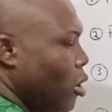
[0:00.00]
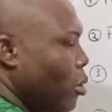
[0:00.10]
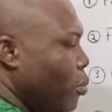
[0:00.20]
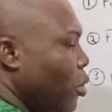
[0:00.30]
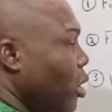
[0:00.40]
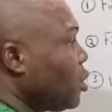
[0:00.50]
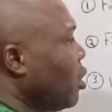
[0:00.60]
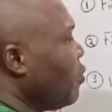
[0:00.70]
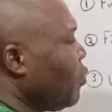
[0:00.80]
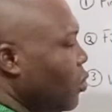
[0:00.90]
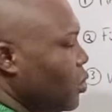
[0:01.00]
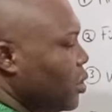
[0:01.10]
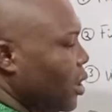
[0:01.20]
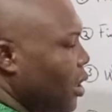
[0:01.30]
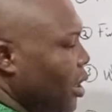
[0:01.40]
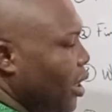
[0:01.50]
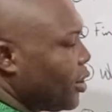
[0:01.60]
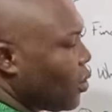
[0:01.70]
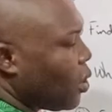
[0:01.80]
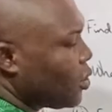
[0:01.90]
Product of roots is
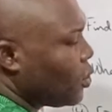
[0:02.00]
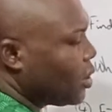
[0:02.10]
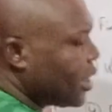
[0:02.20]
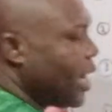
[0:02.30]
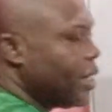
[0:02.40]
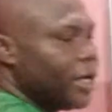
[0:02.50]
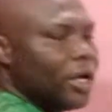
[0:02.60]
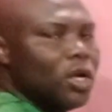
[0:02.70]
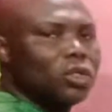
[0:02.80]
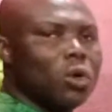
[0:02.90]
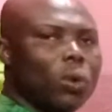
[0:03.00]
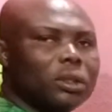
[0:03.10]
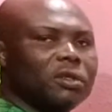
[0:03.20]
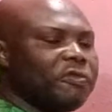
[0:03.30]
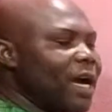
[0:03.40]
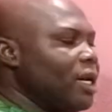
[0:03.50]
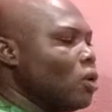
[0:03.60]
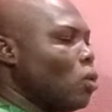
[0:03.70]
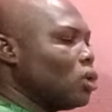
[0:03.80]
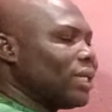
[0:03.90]
equals to 10. So we want to find the
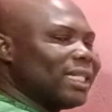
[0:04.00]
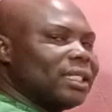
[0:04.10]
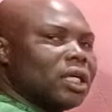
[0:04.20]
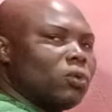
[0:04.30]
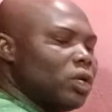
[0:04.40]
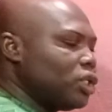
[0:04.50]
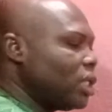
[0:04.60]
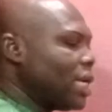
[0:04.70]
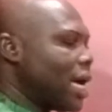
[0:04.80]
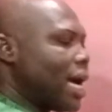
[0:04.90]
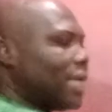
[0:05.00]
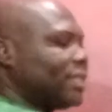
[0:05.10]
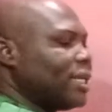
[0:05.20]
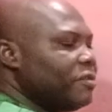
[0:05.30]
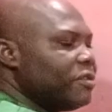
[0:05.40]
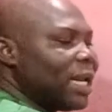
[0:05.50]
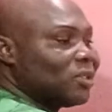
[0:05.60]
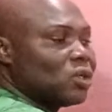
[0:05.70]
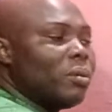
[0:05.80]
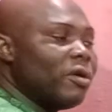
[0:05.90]
quadratic equation that has 7 as
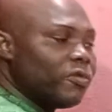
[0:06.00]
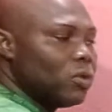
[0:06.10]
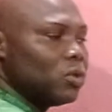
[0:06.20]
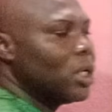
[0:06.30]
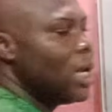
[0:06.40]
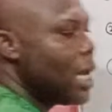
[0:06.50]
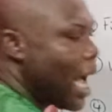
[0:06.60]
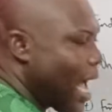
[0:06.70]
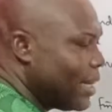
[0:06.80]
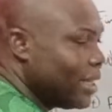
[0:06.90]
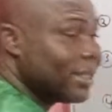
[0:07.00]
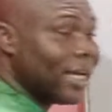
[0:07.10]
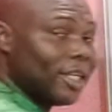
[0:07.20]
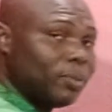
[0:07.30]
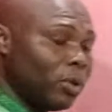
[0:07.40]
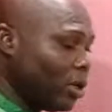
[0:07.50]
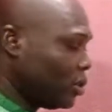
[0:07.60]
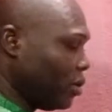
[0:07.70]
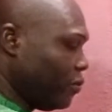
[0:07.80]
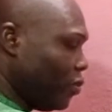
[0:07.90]
sum of roots and this has product
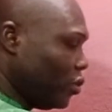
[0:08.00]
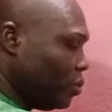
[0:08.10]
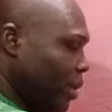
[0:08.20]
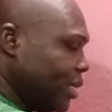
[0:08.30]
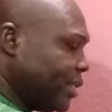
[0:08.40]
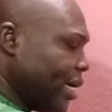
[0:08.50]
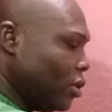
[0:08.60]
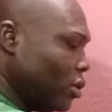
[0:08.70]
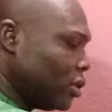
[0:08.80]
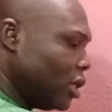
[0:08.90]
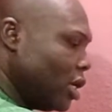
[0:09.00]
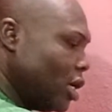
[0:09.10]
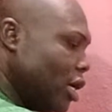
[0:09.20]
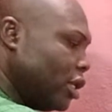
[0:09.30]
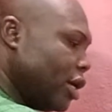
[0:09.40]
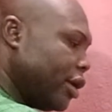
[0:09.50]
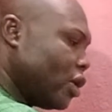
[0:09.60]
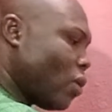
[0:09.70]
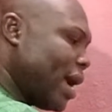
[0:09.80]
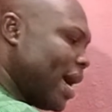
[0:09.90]
of roots. Please take note, the
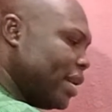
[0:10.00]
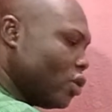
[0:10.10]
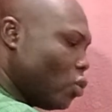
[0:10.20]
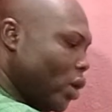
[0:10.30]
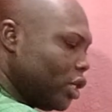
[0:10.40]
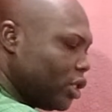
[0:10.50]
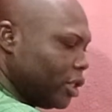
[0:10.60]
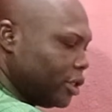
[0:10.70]
required equation